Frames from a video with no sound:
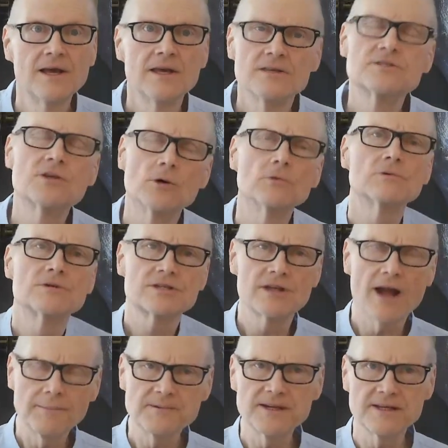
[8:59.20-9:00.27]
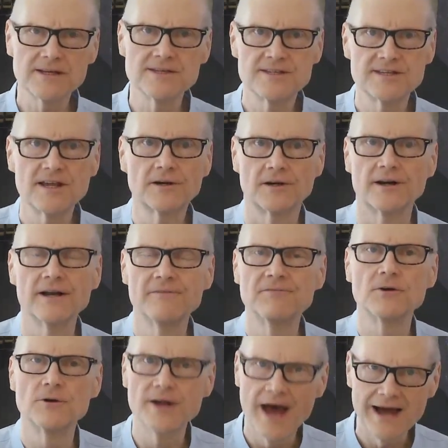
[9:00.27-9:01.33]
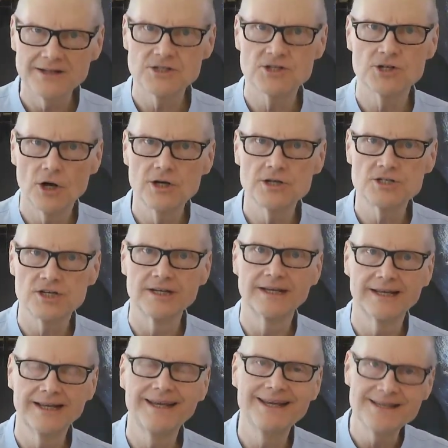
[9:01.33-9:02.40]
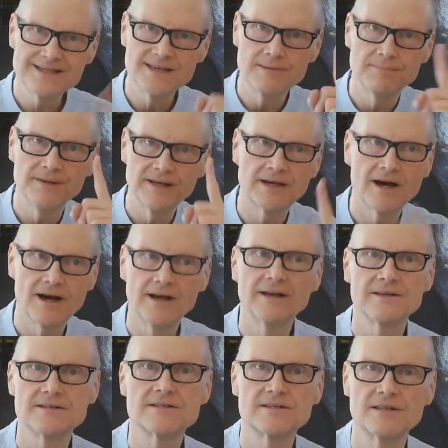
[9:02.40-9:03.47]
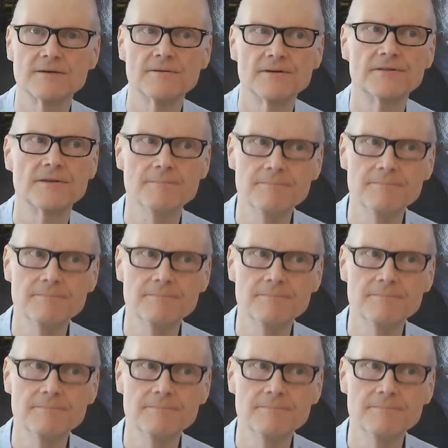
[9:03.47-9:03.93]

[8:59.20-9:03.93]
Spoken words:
So stop to consider, if you're not charging, is it because the